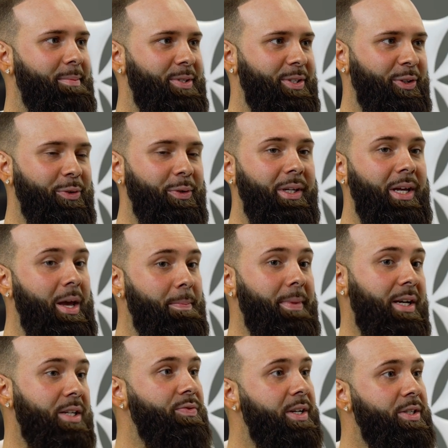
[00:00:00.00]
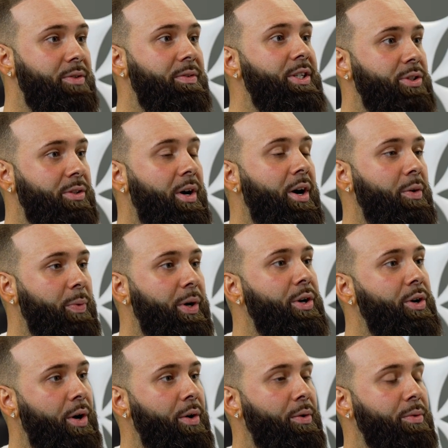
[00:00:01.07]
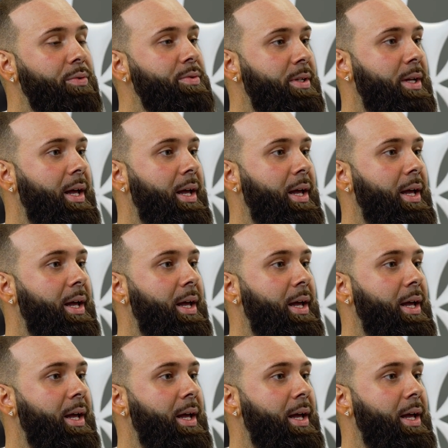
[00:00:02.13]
Absolutely. Because Restoration Hardware knows